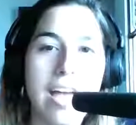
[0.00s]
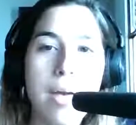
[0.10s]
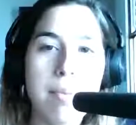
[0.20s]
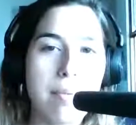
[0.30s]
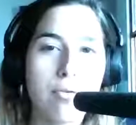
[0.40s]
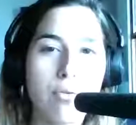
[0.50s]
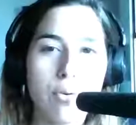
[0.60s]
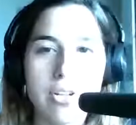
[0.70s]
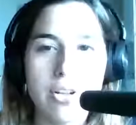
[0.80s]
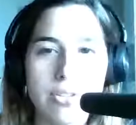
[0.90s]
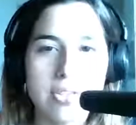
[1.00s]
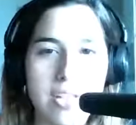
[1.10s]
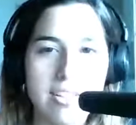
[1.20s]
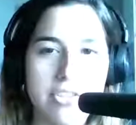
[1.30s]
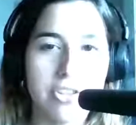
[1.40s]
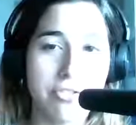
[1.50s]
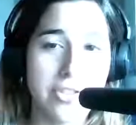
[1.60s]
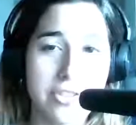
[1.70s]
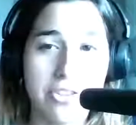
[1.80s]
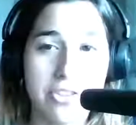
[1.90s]
But before you go, tell us your
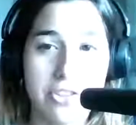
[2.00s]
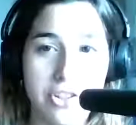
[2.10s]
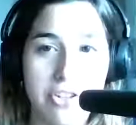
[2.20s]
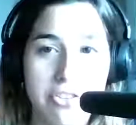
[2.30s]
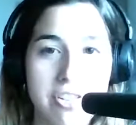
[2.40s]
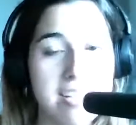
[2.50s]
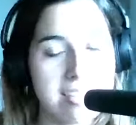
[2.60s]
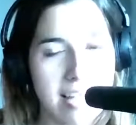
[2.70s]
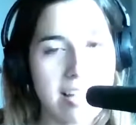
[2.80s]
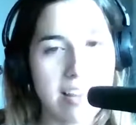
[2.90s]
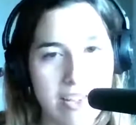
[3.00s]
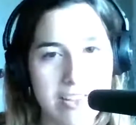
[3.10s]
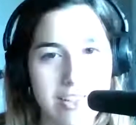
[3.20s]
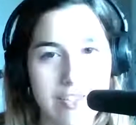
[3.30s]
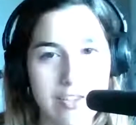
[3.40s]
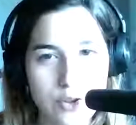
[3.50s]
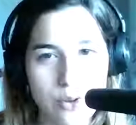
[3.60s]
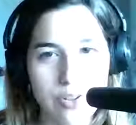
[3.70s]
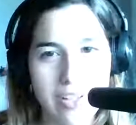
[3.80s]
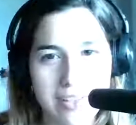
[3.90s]
physical insecurities and thoughts on the
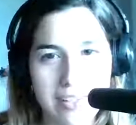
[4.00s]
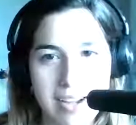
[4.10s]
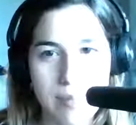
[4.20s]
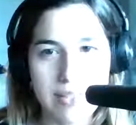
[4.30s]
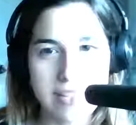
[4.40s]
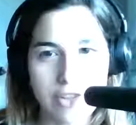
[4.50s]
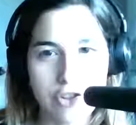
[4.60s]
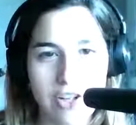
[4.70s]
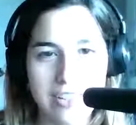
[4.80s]
story in the comments section at